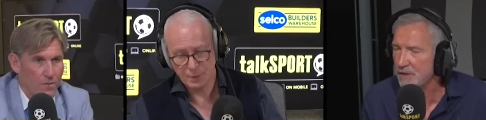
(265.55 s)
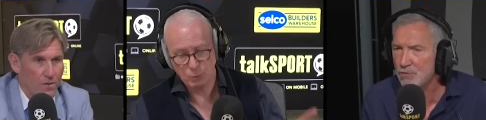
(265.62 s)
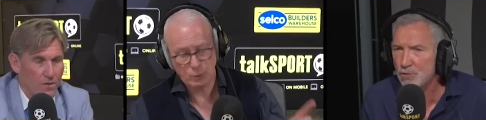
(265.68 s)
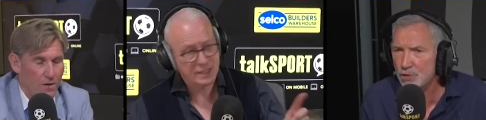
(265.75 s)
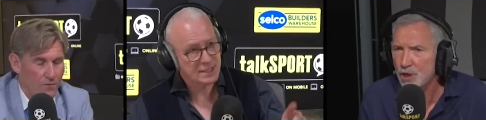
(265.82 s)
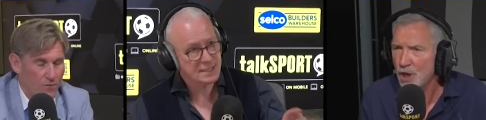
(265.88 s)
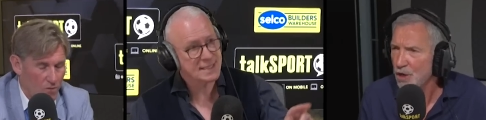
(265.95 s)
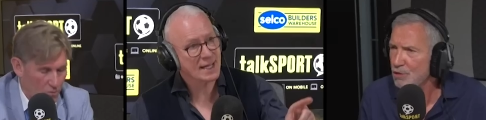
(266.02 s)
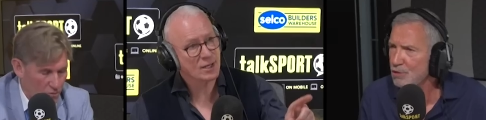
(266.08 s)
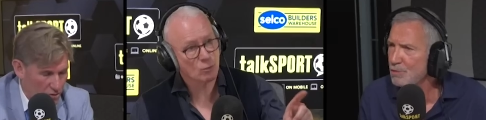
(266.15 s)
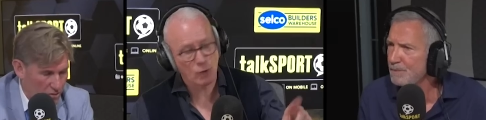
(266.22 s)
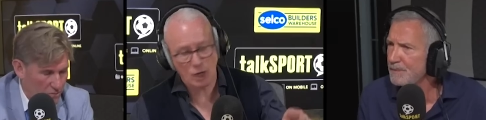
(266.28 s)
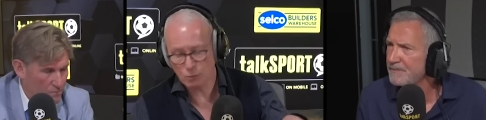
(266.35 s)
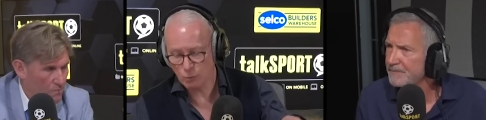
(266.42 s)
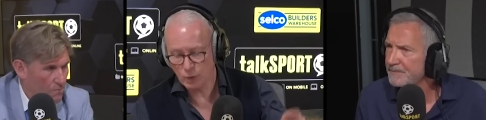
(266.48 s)
Speaker 1: That's
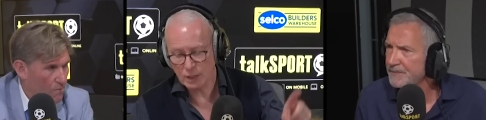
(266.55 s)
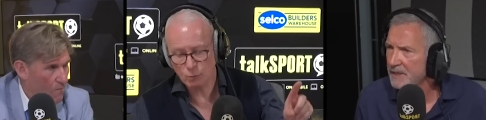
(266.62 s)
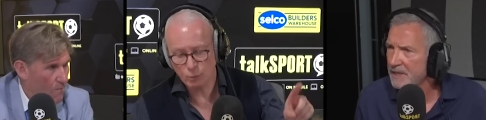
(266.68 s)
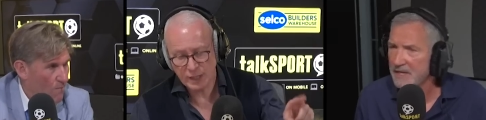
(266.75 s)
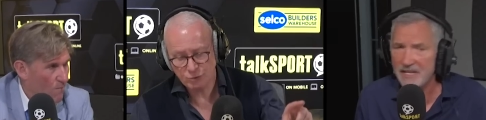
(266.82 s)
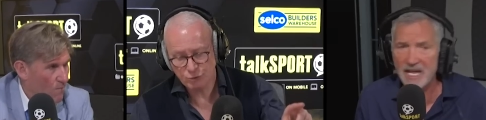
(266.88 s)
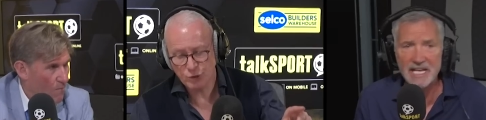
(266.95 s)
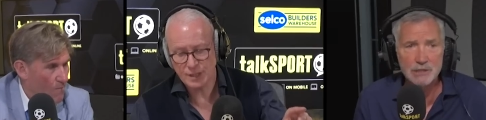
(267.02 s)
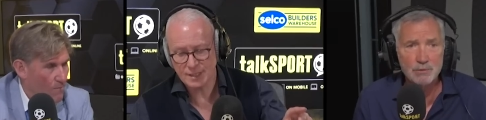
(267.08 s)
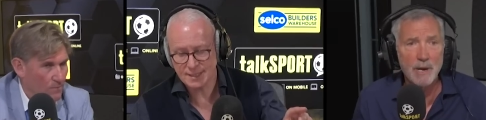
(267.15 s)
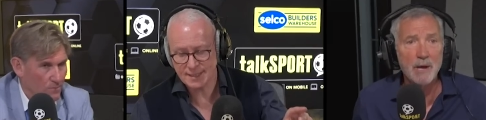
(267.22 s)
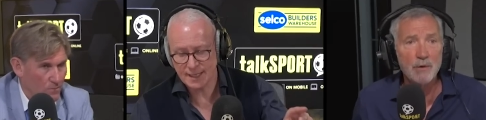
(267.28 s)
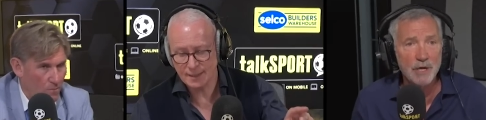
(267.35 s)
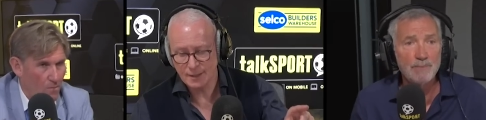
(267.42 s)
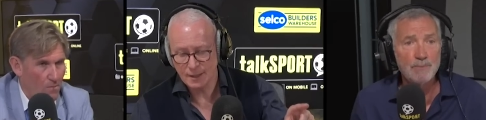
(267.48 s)
why I
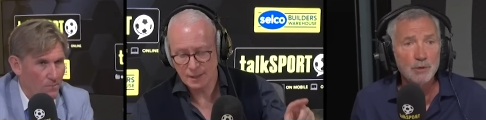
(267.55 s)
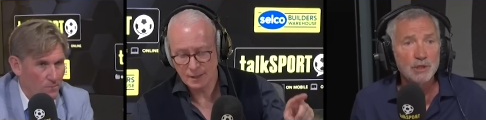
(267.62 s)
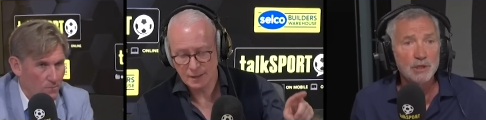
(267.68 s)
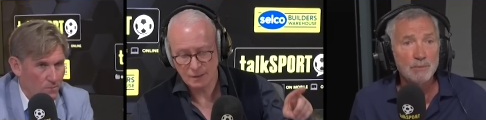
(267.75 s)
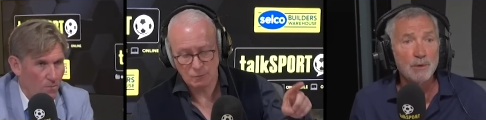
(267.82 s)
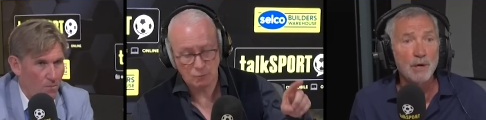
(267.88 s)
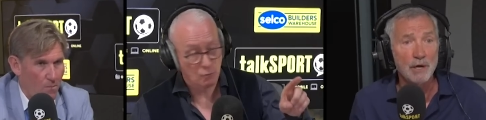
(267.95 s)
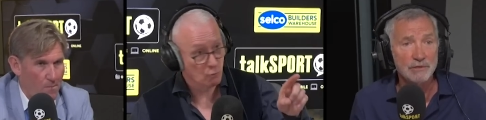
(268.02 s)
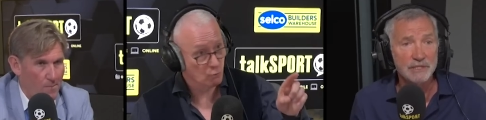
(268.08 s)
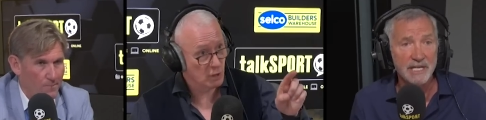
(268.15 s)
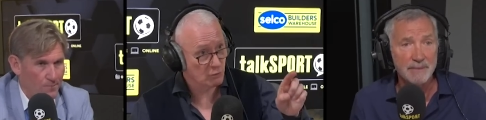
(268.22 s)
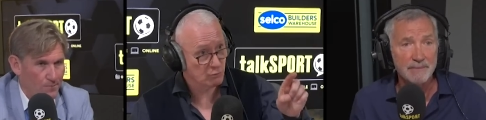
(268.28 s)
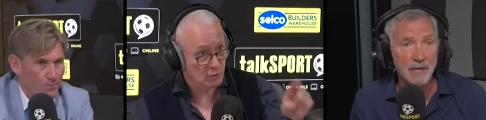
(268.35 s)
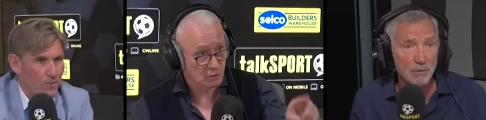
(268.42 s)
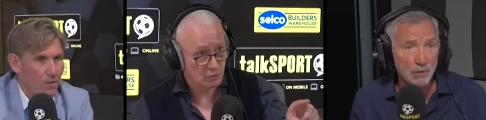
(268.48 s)
would have pushed the boat out,
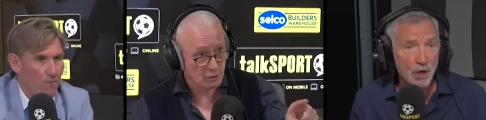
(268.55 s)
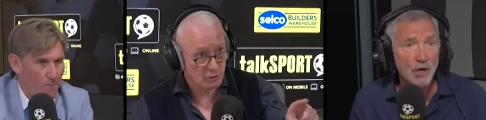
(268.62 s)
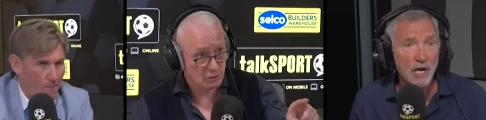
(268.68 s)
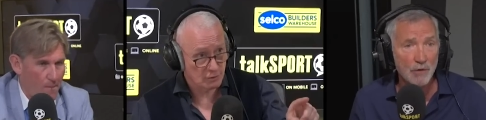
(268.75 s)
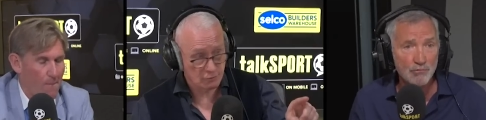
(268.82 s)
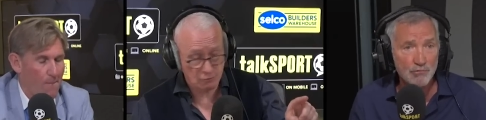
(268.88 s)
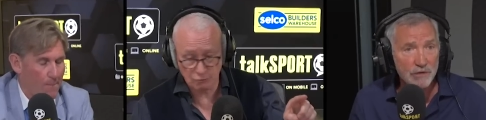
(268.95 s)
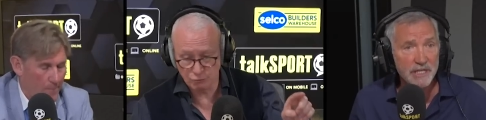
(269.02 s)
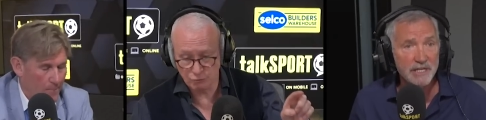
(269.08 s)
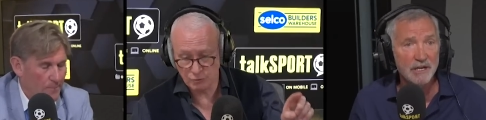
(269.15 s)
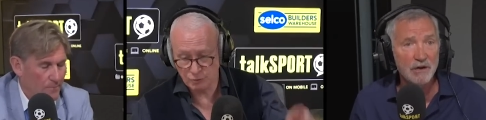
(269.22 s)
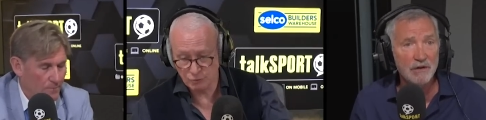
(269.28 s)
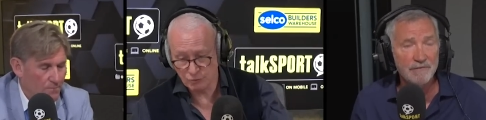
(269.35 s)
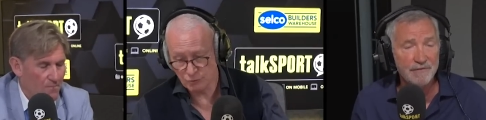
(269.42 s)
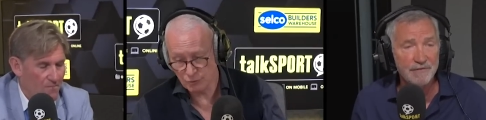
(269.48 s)
Simon. I've really
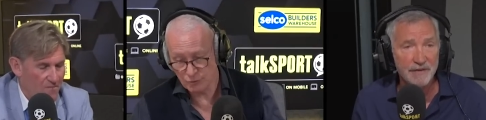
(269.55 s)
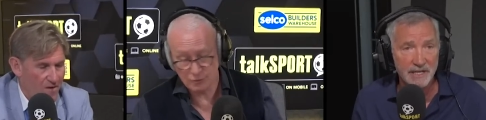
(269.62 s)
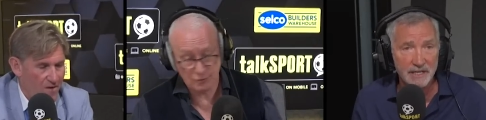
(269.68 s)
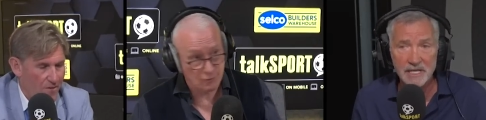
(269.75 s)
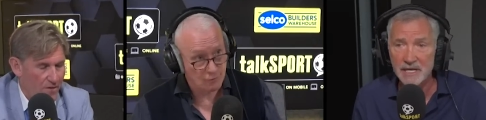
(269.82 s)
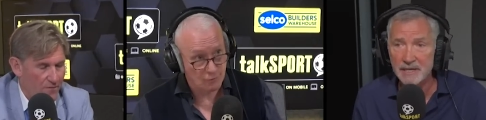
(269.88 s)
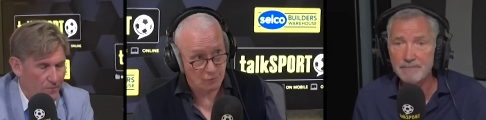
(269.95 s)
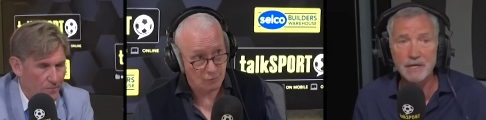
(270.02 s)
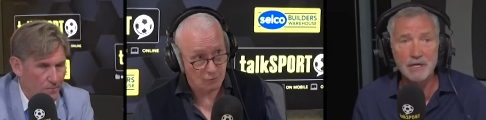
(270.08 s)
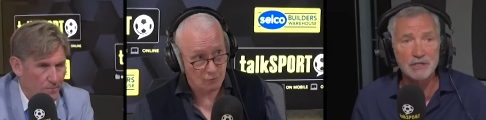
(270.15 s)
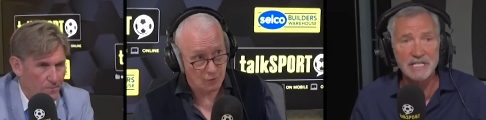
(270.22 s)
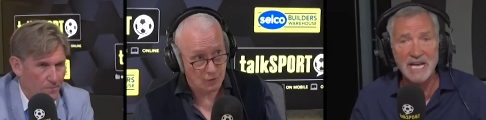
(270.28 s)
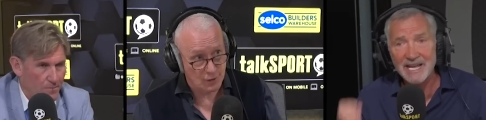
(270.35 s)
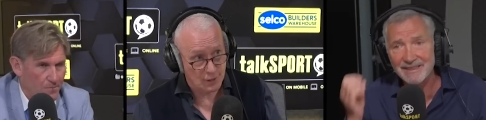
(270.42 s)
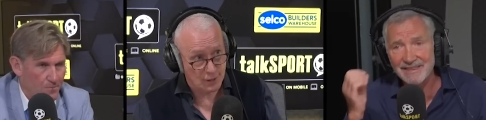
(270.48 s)
gone for it. Fair enough.
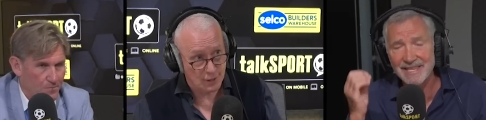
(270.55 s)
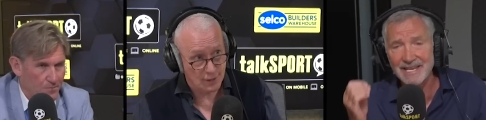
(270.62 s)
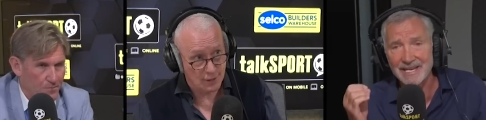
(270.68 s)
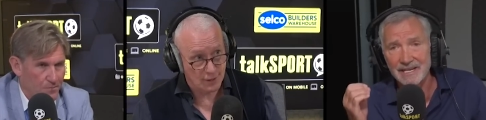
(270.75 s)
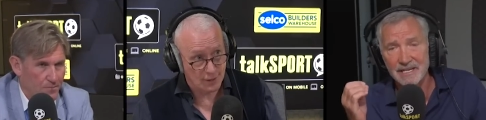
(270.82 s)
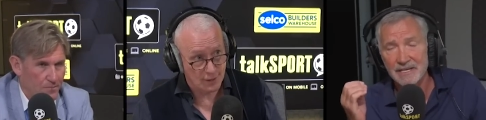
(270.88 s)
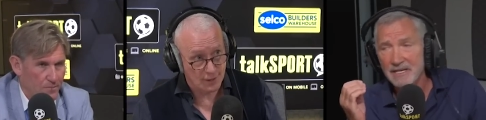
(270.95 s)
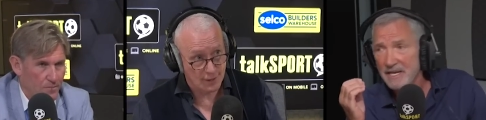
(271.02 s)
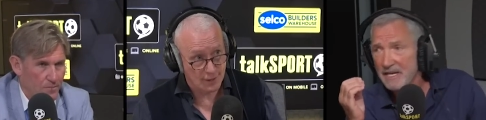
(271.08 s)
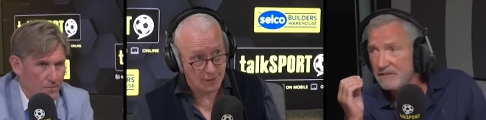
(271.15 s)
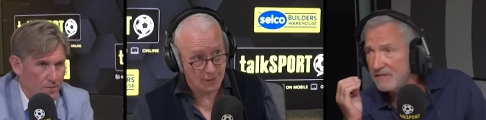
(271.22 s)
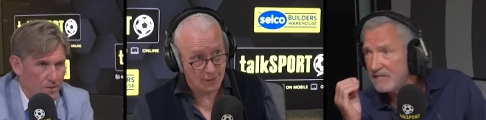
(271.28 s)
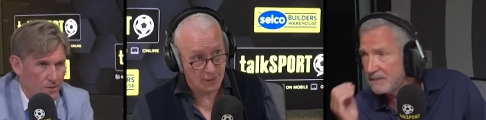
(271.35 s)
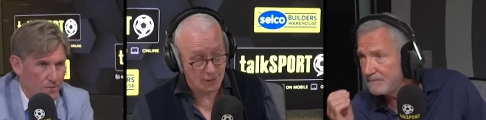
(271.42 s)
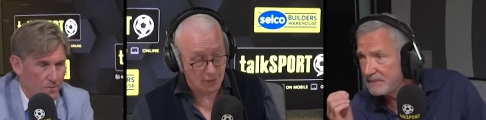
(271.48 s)
Because I think, and
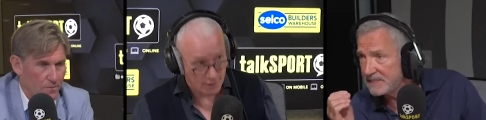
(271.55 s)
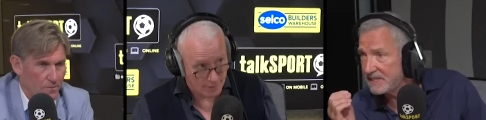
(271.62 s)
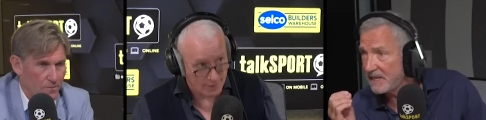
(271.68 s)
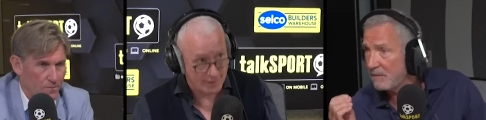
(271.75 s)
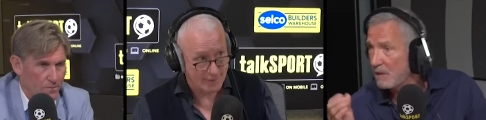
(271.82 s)
you hear me say